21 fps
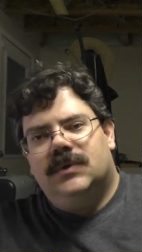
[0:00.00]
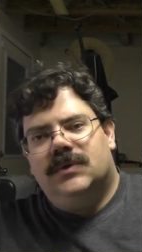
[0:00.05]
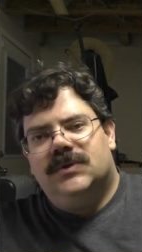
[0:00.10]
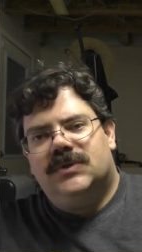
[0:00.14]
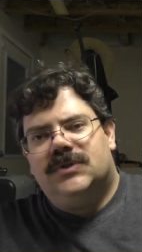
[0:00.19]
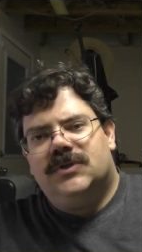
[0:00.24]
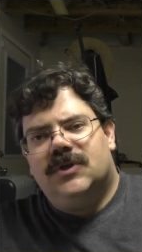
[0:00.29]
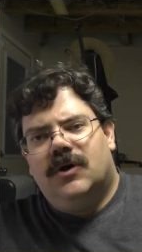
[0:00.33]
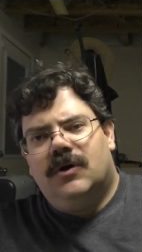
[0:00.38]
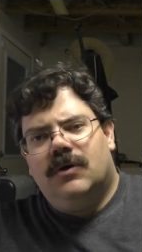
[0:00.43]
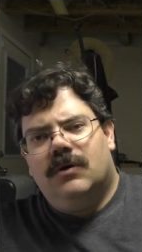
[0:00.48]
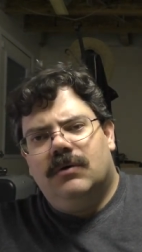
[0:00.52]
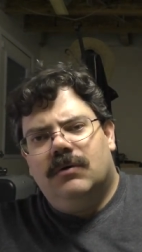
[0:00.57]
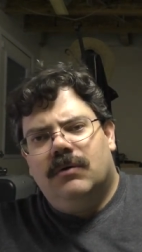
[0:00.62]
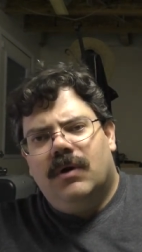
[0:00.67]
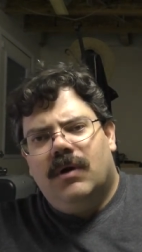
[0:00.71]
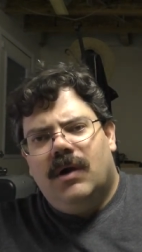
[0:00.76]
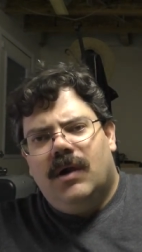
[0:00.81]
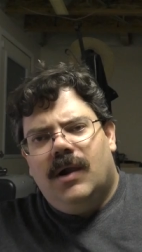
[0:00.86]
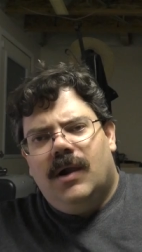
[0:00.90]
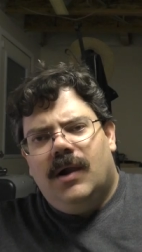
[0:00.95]
So
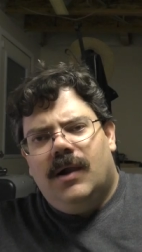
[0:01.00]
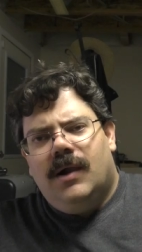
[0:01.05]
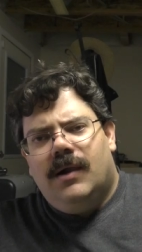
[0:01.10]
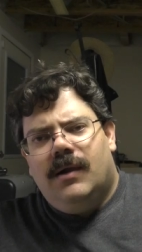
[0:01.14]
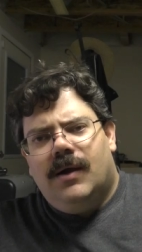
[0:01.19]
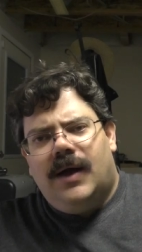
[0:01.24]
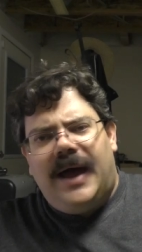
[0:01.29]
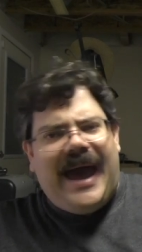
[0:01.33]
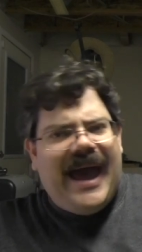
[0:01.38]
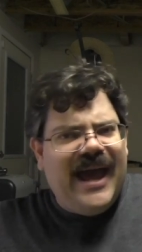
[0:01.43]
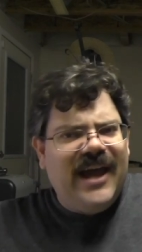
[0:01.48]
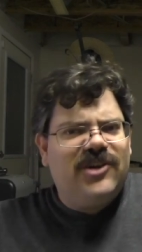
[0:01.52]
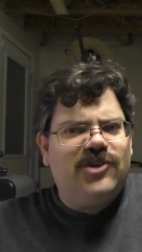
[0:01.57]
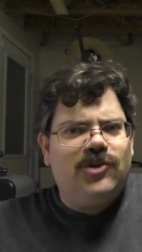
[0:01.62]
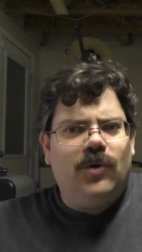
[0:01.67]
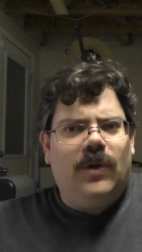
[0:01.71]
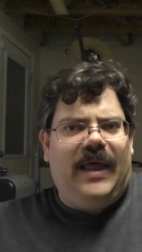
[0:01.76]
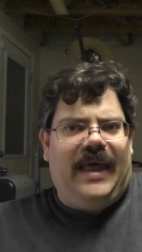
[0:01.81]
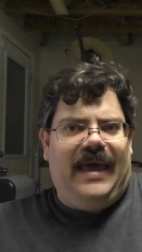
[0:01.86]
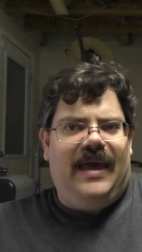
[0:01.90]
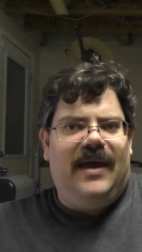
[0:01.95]

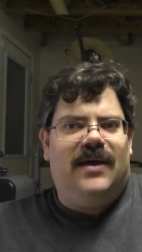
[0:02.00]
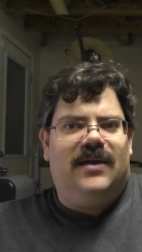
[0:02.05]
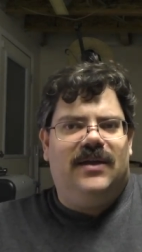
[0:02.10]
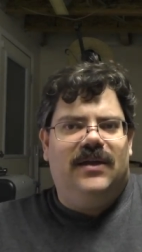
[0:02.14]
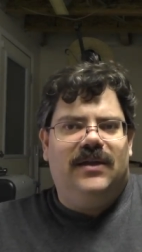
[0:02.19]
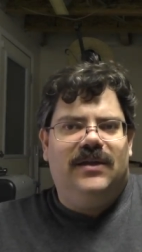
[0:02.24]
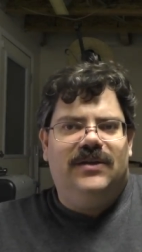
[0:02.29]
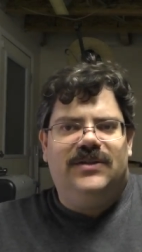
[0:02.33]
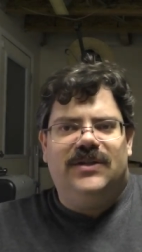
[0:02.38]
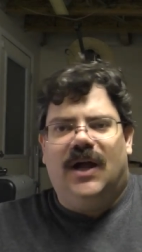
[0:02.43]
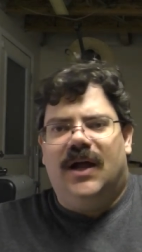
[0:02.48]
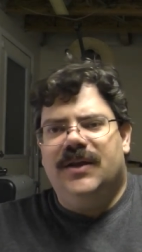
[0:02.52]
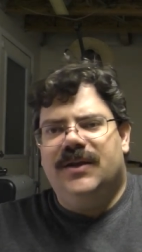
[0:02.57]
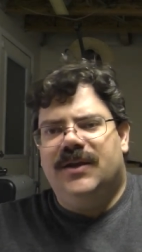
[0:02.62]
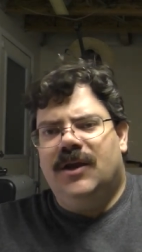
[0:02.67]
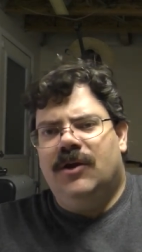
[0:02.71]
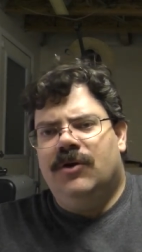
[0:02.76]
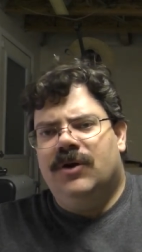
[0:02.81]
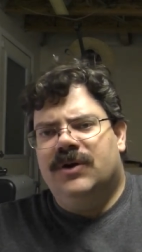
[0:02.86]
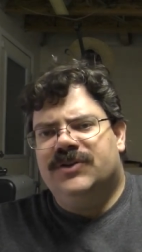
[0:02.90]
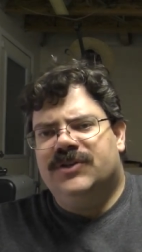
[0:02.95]
actual hacking is not
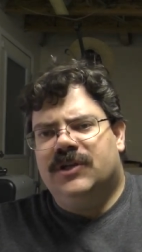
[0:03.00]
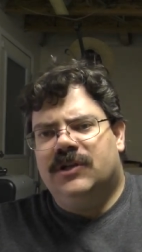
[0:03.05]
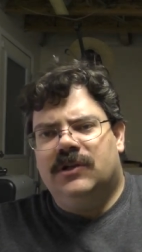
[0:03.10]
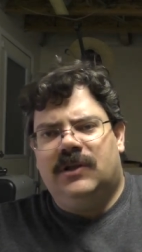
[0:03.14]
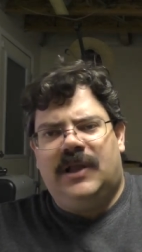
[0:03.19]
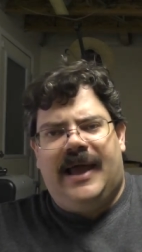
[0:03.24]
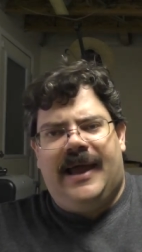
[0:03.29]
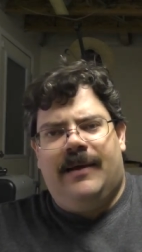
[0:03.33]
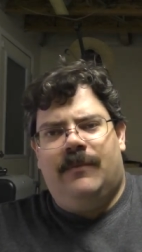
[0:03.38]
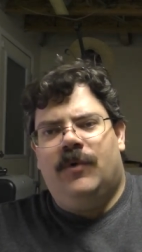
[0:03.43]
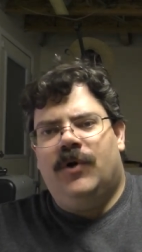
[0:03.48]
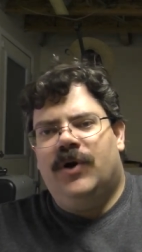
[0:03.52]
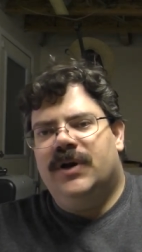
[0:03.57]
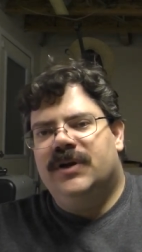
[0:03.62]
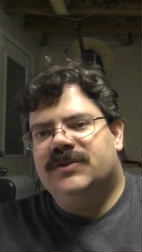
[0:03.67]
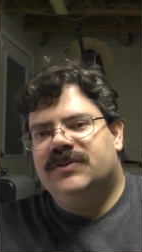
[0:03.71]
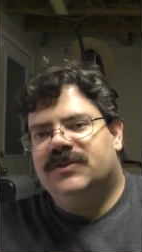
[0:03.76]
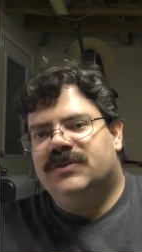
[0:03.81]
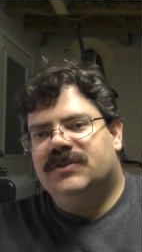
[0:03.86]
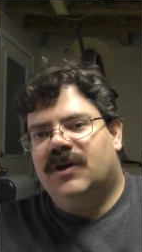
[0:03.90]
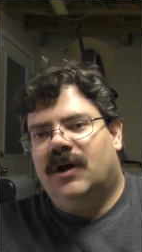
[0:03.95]
near as
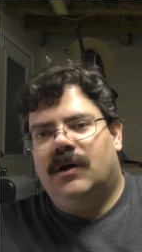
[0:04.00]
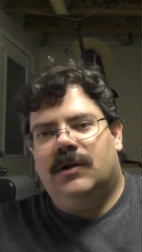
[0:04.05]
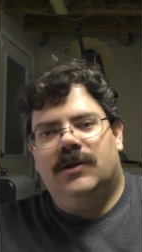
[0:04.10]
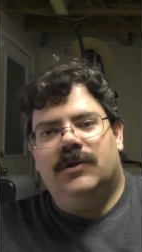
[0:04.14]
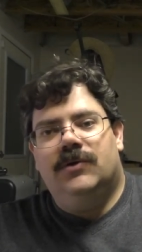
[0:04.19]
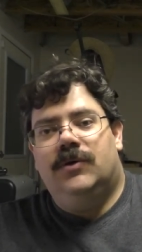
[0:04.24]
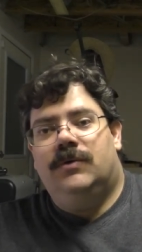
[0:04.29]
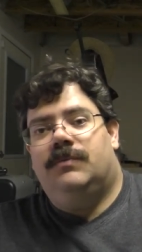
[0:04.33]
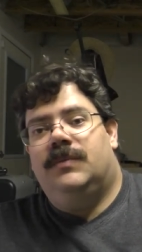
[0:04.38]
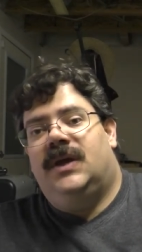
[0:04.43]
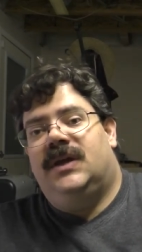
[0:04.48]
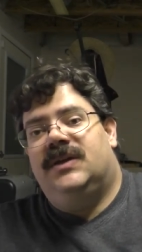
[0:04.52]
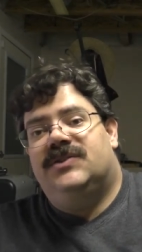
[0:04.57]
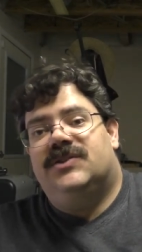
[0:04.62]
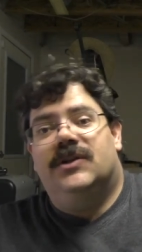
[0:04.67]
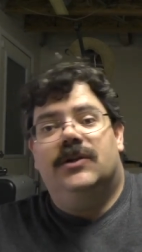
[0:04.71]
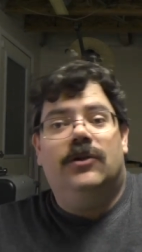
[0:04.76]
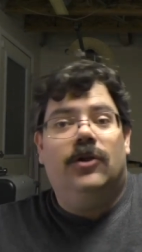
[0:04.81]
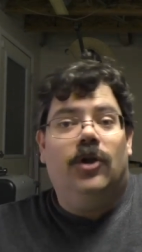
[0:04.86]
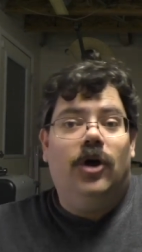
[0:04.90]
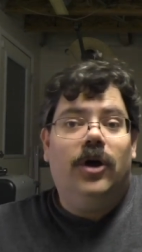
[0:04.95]
glamorous as Hollywood makes
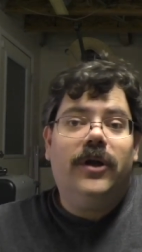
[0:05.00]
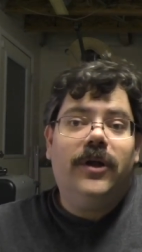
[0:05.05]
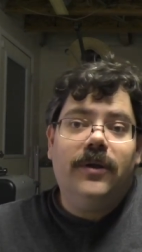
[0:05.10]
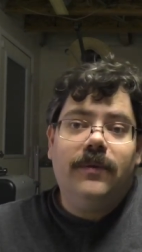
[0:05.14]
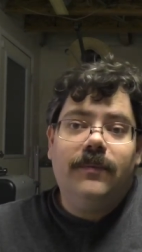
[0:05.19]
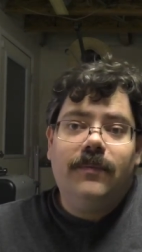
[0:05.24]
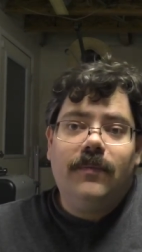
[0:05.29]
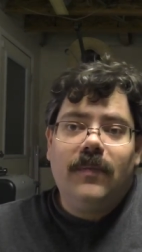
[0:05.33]
it look.